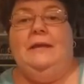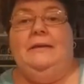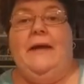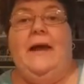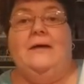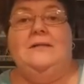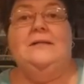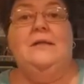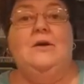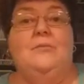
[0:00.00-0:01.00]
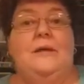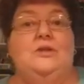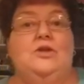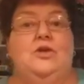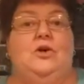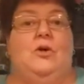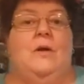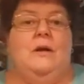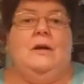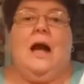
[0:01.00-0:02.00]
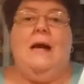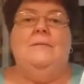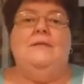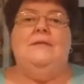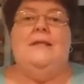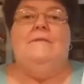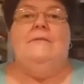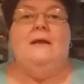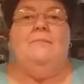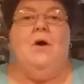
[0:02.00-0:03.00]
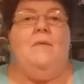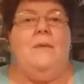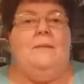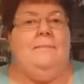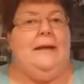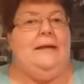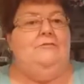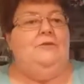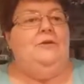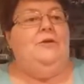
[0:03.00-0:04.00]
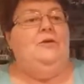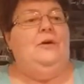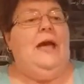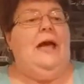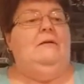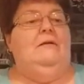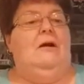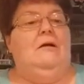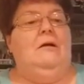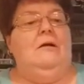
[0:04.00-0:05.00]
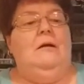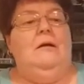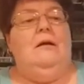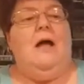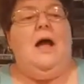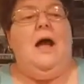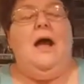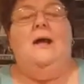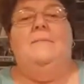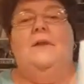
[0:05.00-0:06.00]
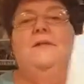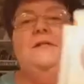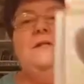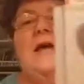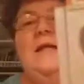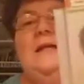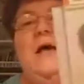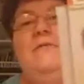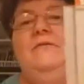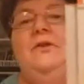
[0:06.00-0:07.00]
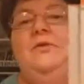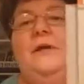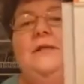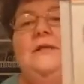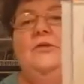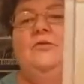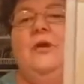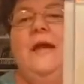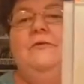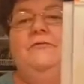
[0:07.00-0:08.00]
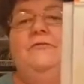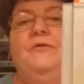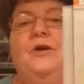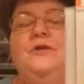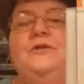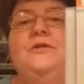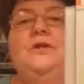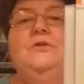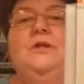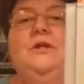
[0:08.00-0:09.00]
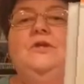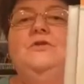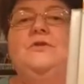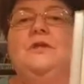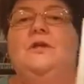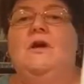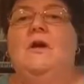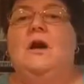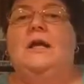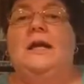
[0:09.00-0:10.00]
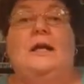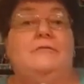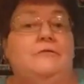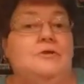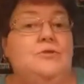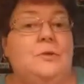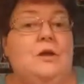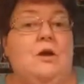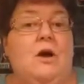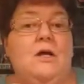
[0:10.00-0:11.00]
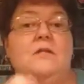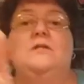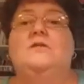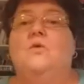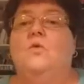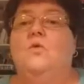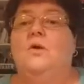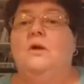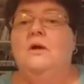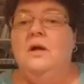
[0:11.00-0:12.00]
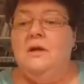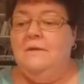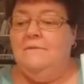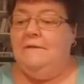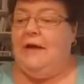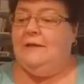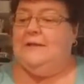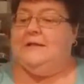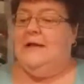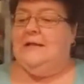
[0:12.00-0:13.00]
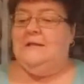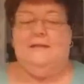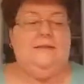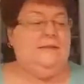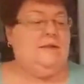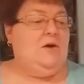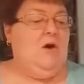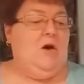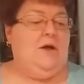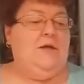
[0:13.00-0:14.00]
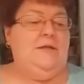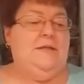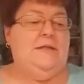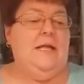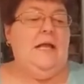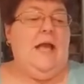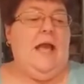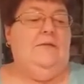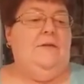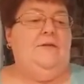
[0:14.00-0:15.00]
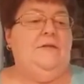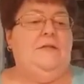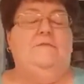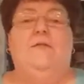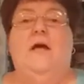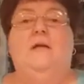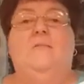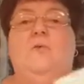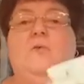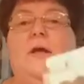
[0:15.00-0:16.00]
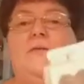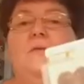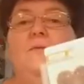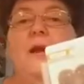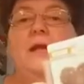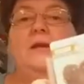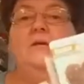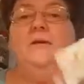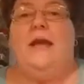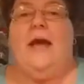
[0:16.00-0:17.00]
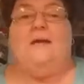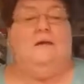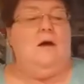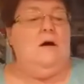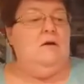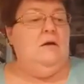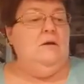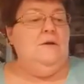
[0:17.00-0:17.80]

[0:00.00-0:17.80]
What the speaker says: Yeah, Seal, me too. I've been saving up all my money for the new catalog. This I Love You is a great verse. You can use it on anniversary cards or Valentine's cards. And this is available in the regular catalog.